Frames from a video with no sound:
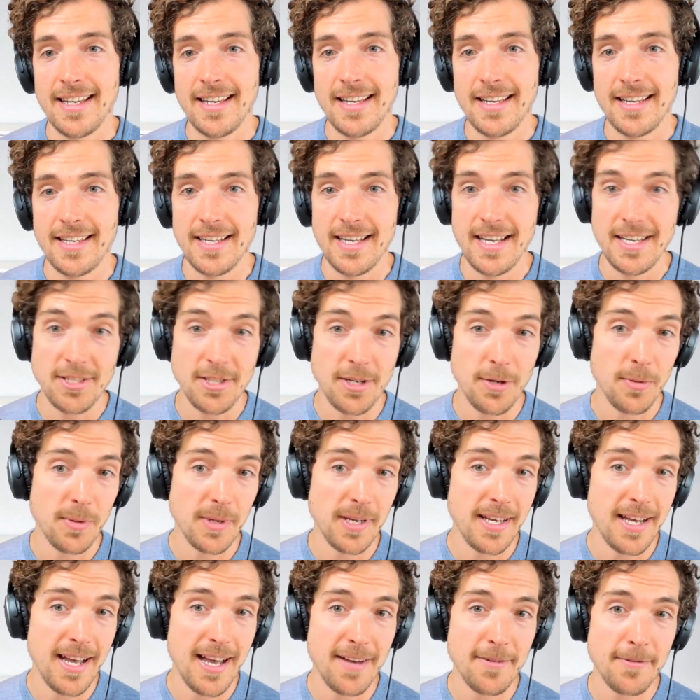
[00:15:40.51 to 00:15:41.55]
Yeah, so we
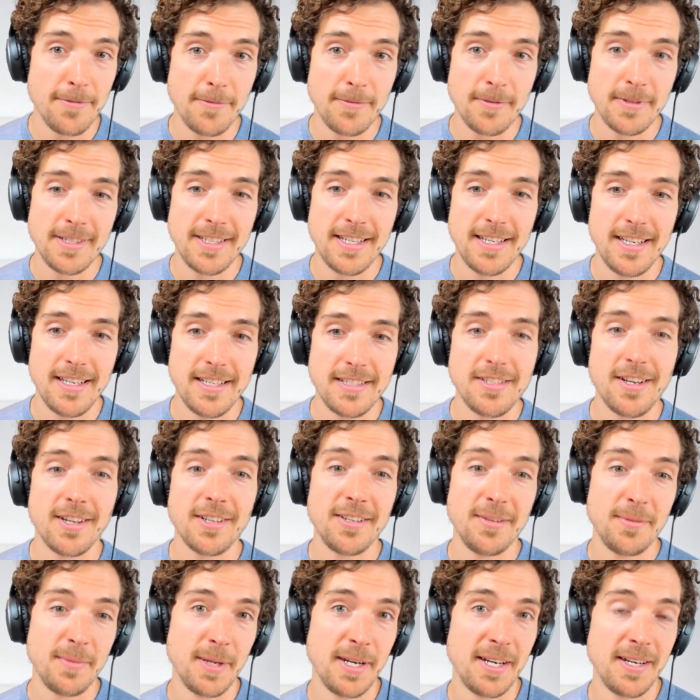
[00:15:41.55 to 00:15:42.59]
have talked
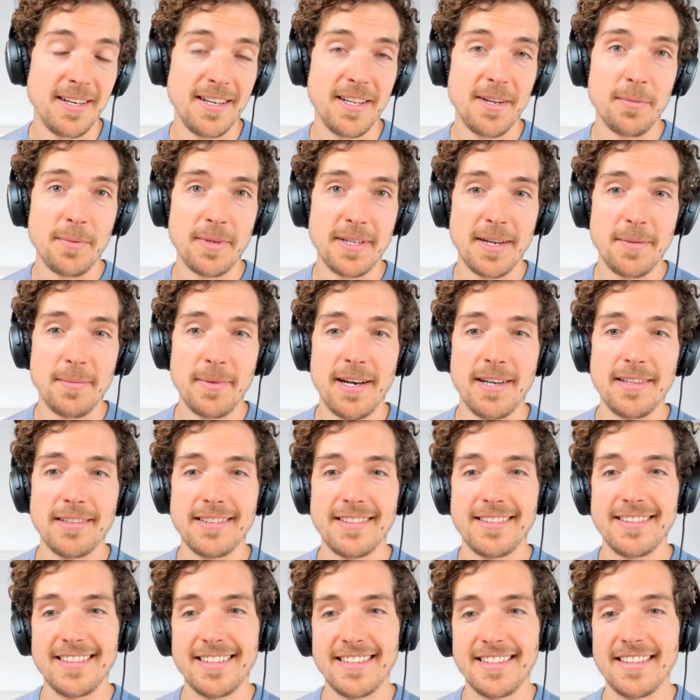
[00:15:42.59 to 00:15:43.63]
a little bit
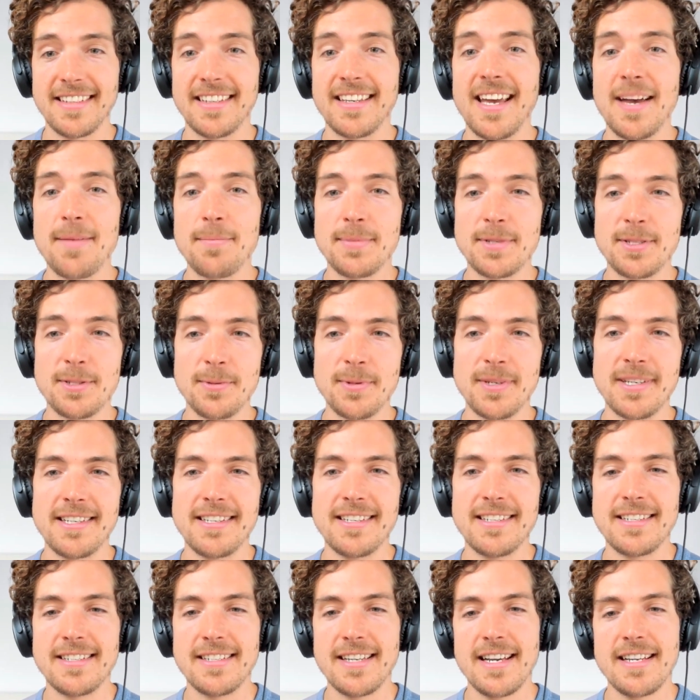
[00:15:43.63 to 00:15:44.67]
about the gap
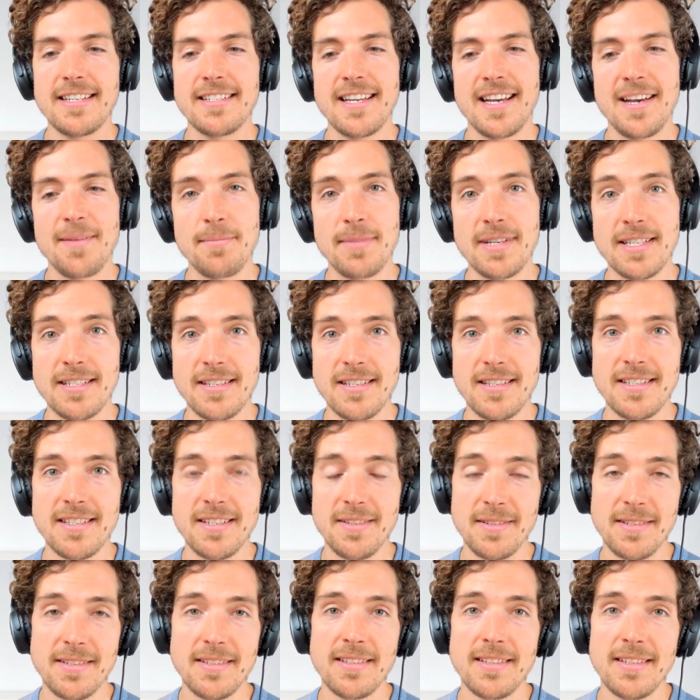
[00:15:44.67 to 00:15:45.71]
between data and business,
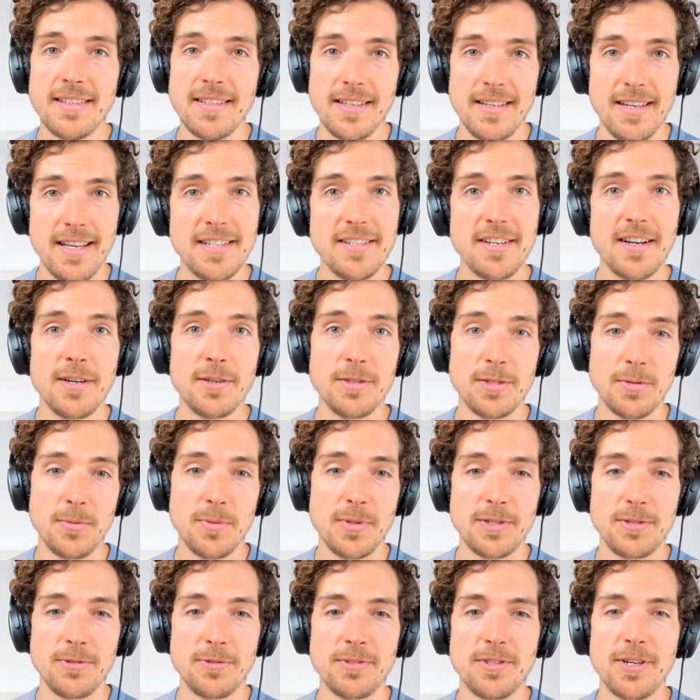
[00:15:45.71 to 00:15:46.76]
and later I also
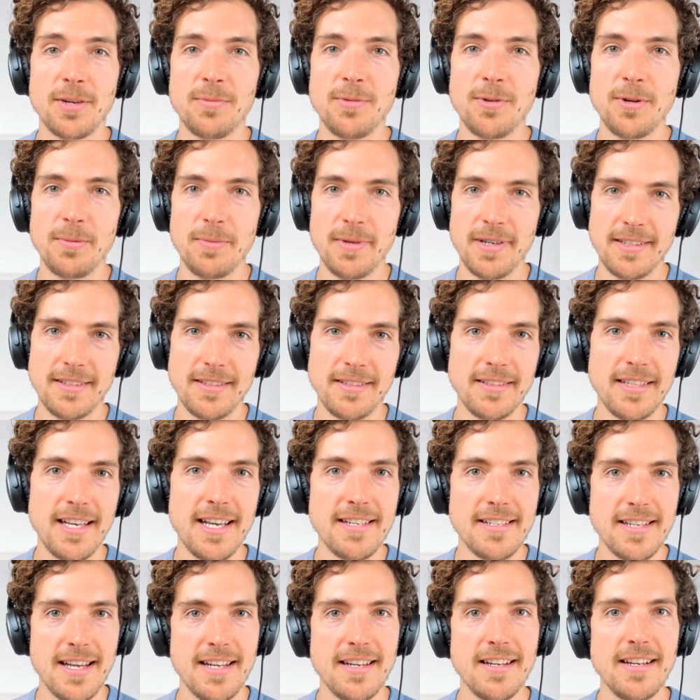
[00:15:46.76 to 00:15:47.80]
want to talk more about the
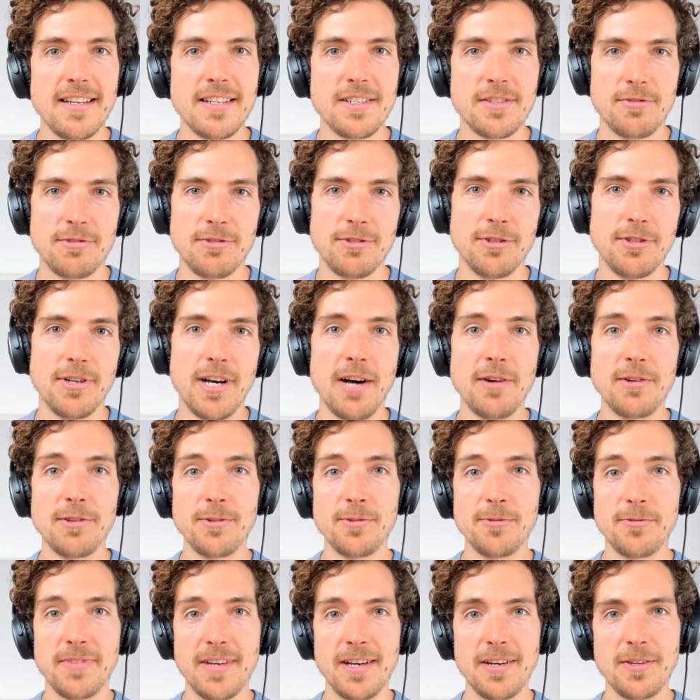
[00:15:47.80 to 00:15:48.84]
data analyst role, how
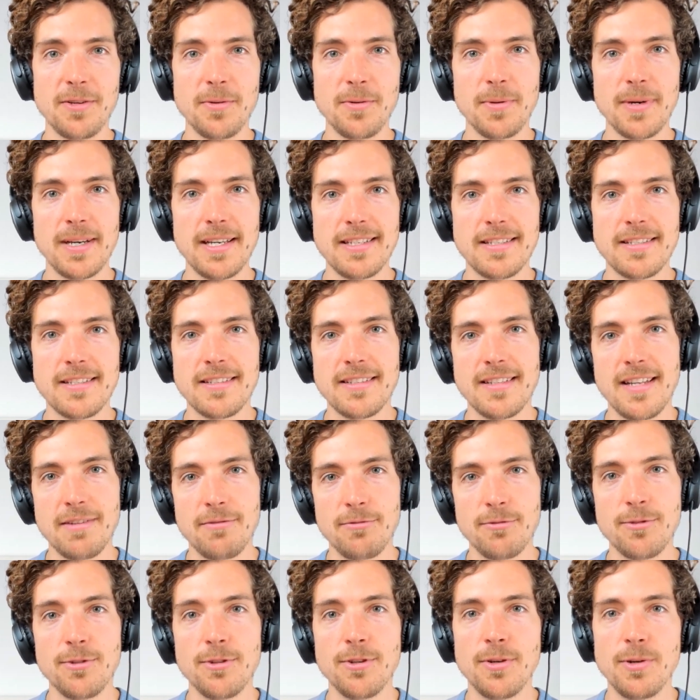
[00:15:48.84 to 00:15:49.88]
you evaluate that
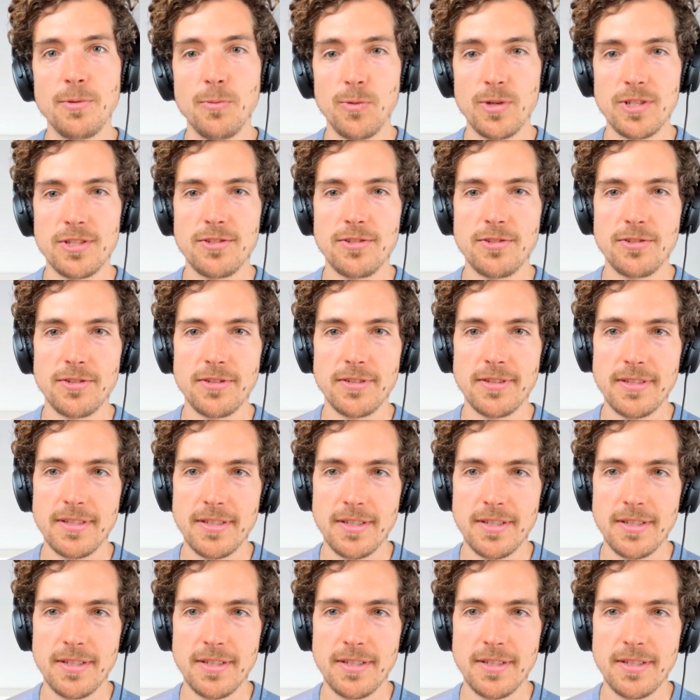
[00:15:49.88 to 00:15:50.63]
role, and what's your